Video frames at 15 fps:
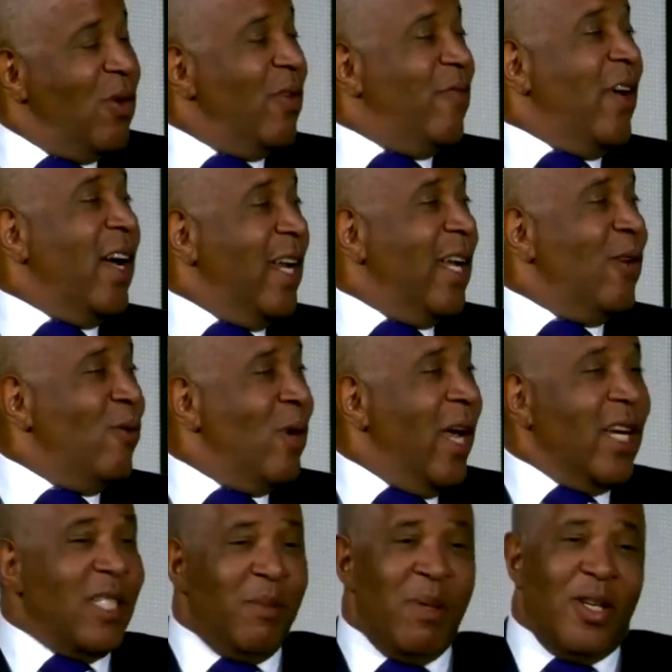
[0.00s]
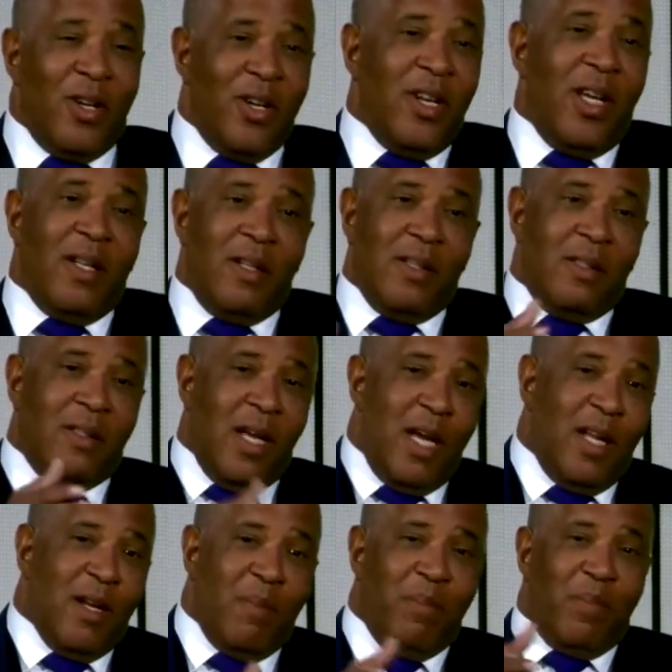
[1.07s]
you would find out who would actually be good at
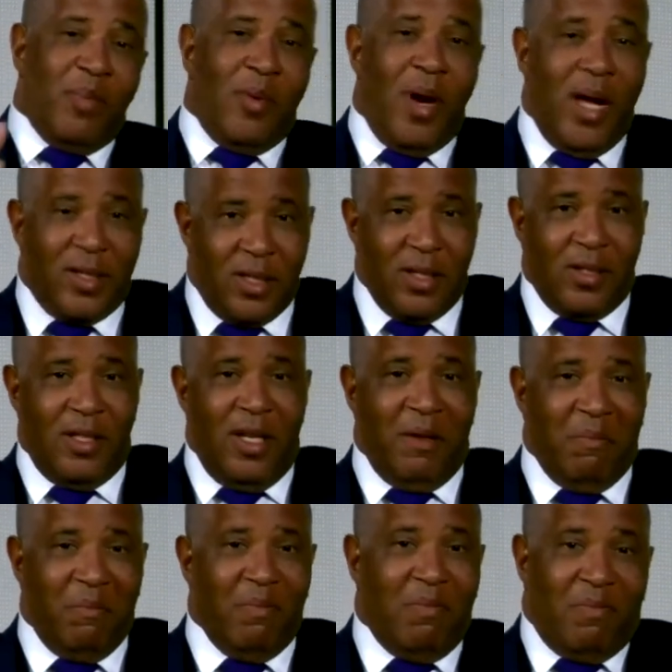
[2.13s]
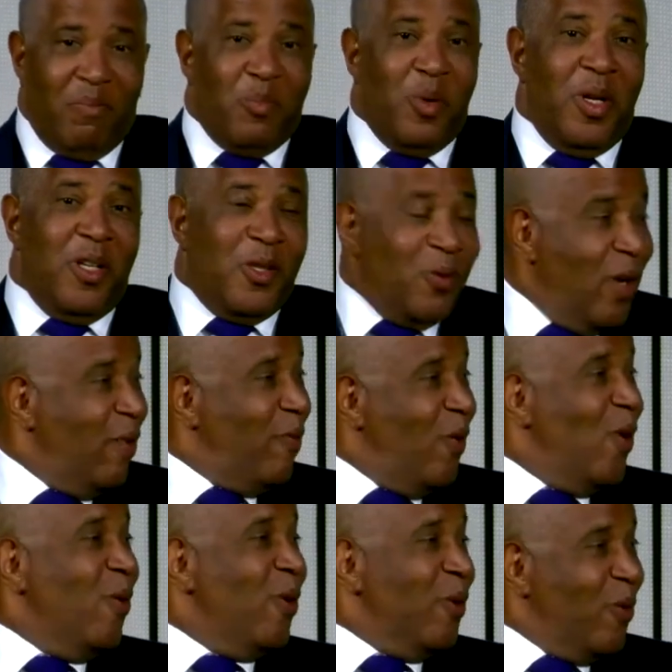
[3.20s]
data processing. Mm. Pretty
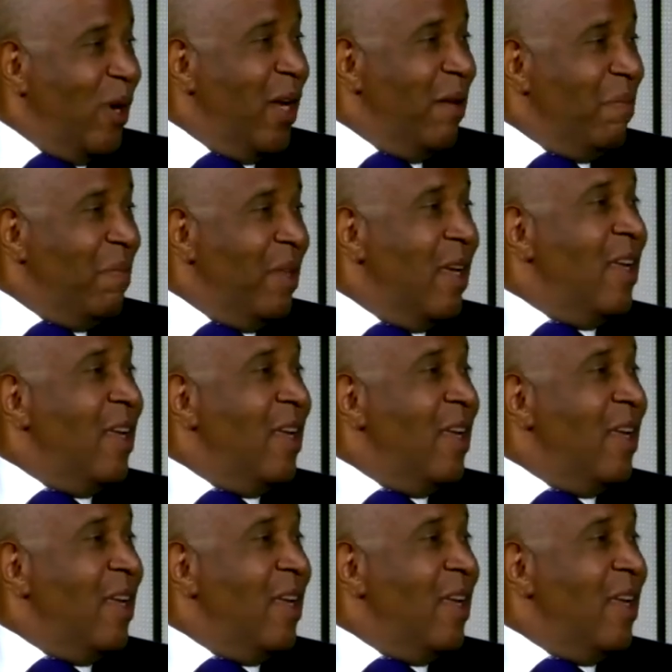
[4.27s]
straightforward, right?